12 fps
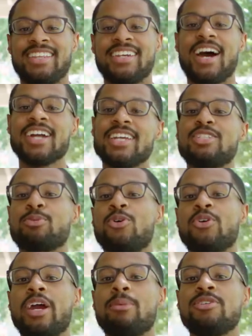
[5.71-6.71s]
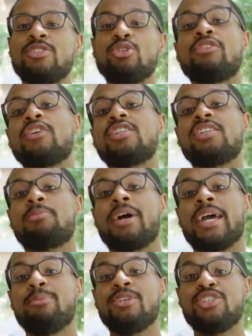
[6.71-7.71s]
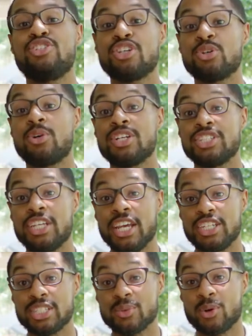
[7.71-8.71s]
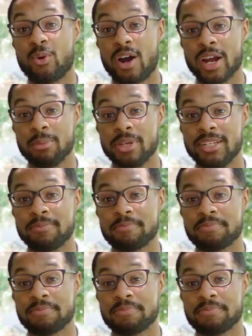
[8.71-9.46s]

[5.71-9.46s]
The Cognates program is the University of Miami's general education requirement.